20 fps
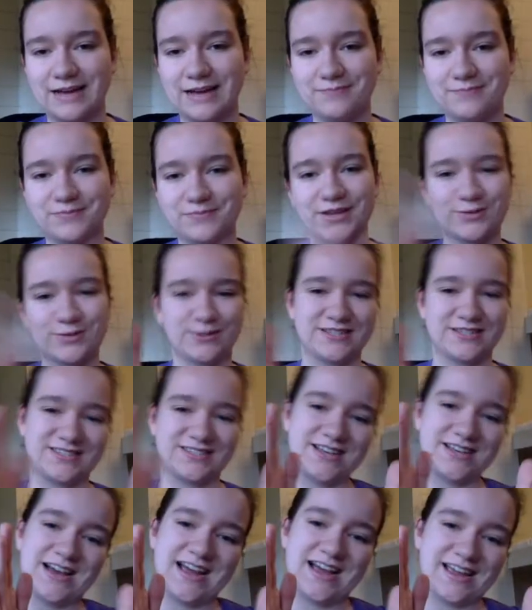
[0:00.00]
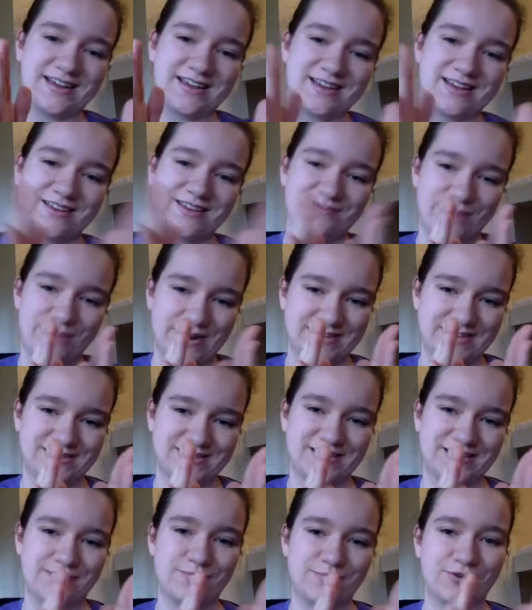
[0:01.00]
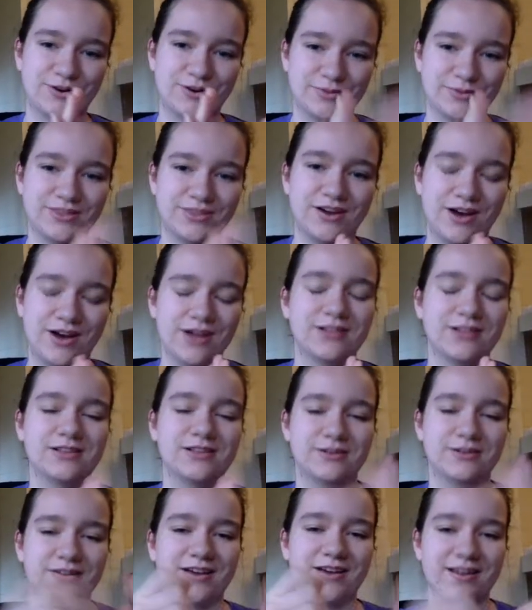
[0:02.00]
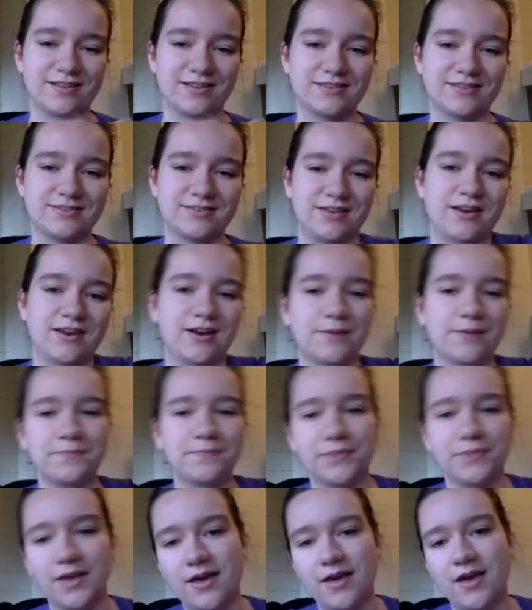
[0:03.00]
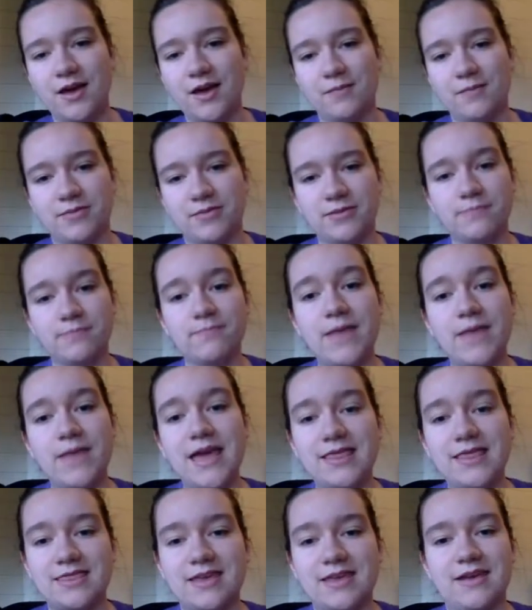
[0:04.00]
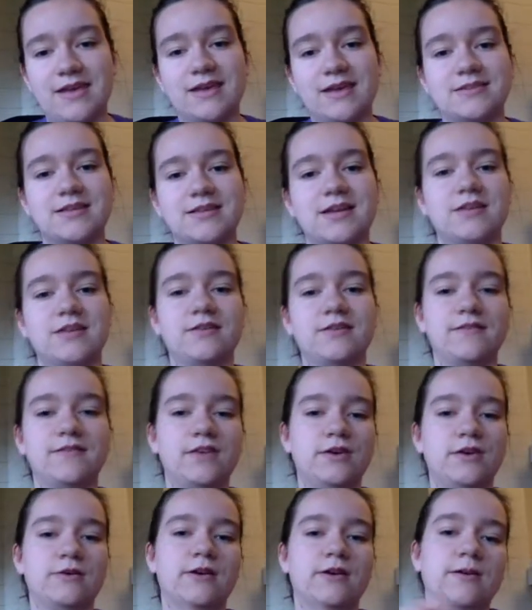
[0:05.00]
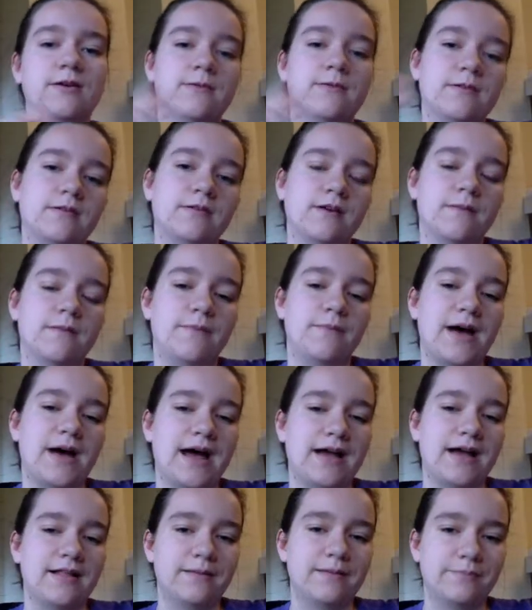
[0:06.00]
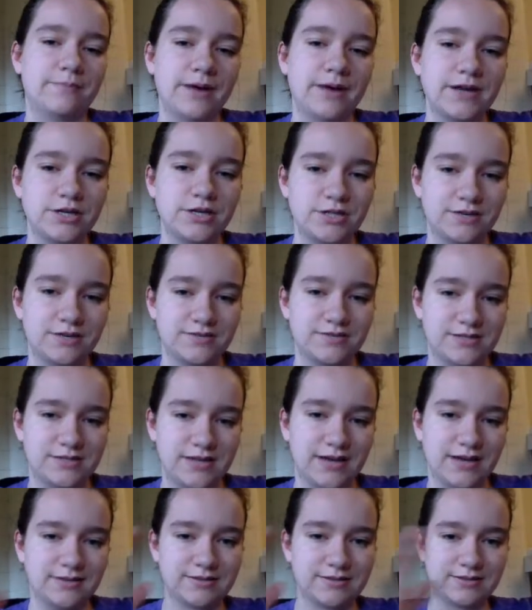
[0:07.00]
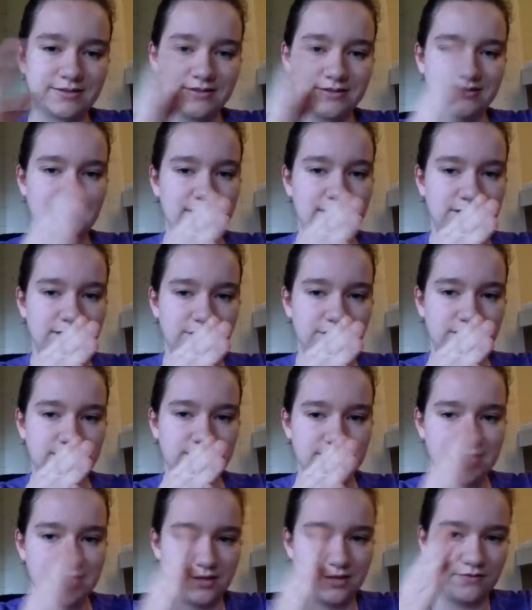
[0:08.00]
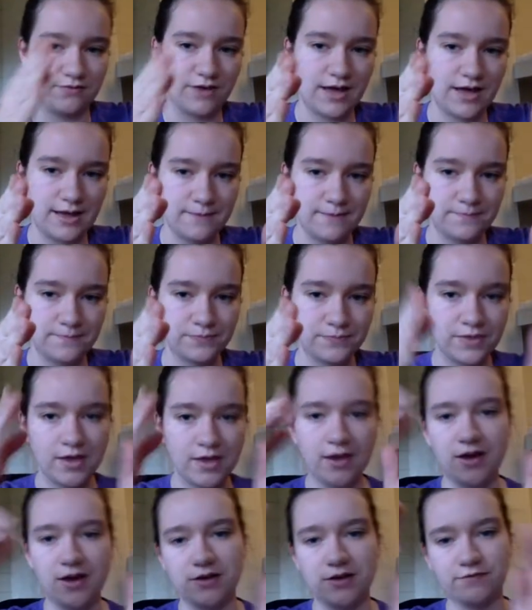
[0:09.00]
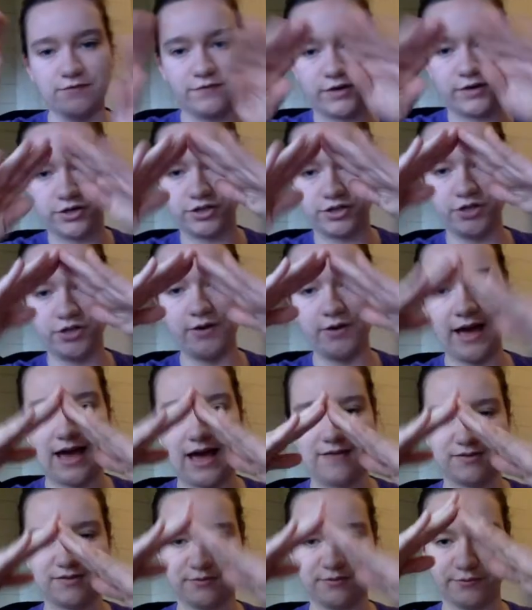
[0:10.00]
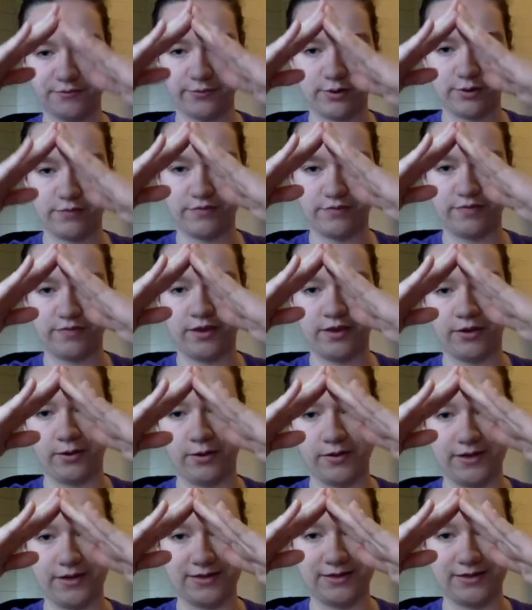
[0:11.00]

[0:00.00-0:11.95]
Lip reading: because once I compressed them more with the hot glue, it got a little skinnier. But the main thing is that you compile a bunch of sticks, 10 inches, that you've cut for 2 halves of a roof that'll go like